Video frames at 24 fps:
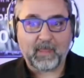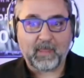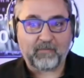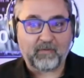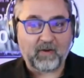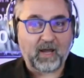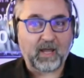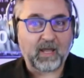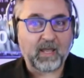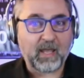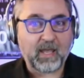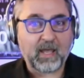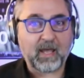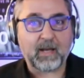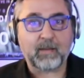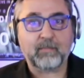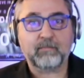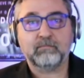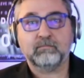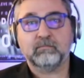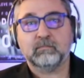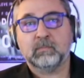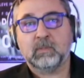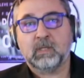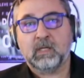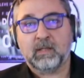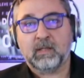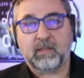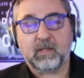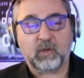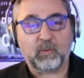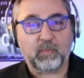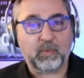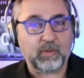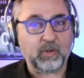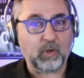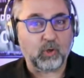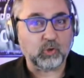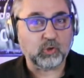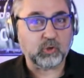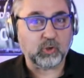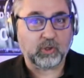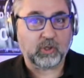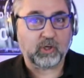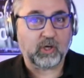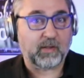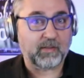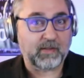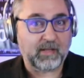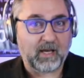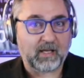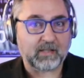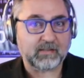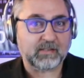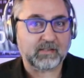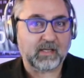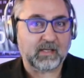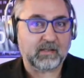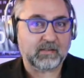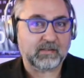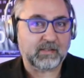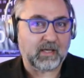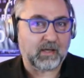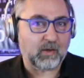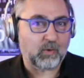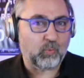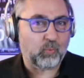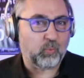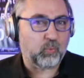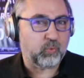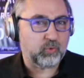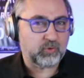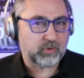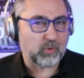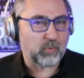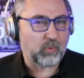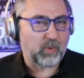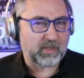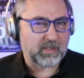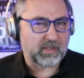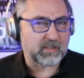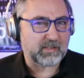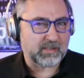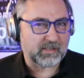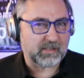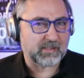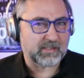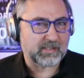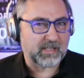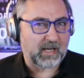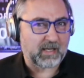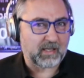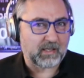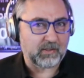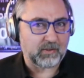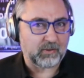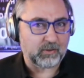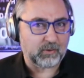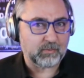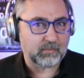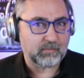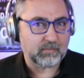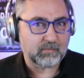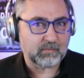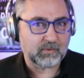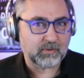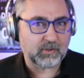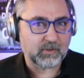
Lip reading: I am, there'll be those looking on the outside and saying, so what does this exactly do? So